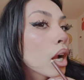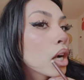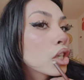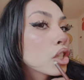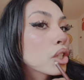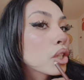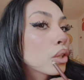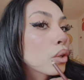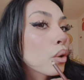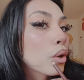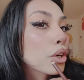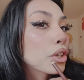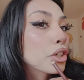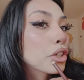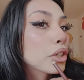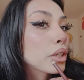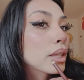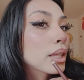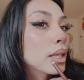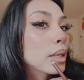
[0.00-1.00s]
to the corner of
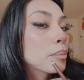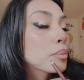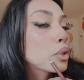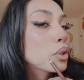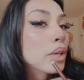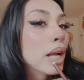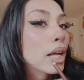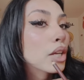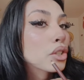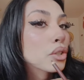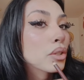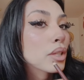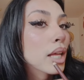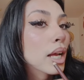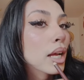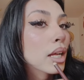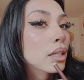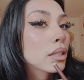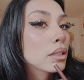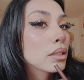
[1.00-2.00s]
your lip. Do not do
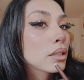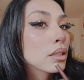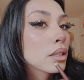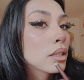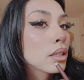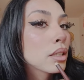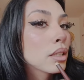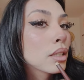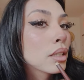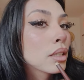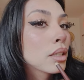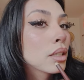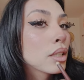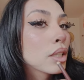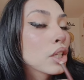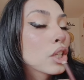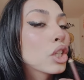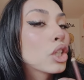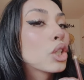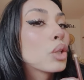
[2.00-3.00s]
that.
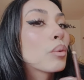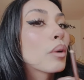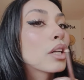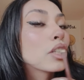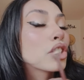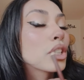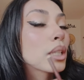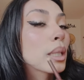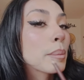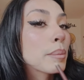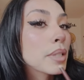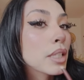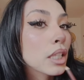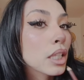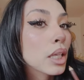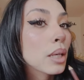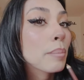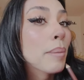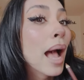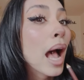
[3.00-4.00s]
You want your lips to
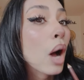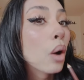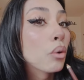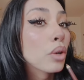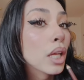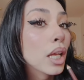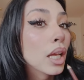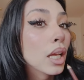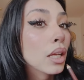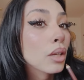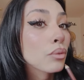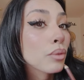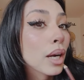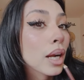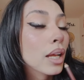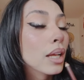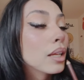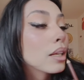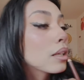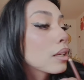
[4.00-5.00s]
look pouty,
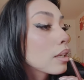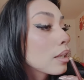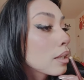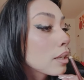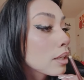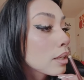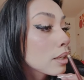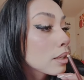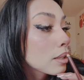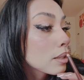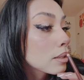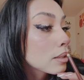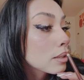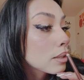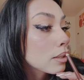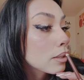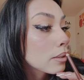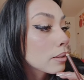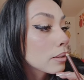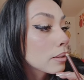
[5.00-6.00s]
right?
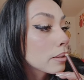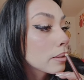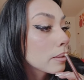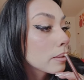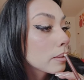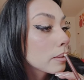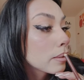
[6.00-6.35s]
So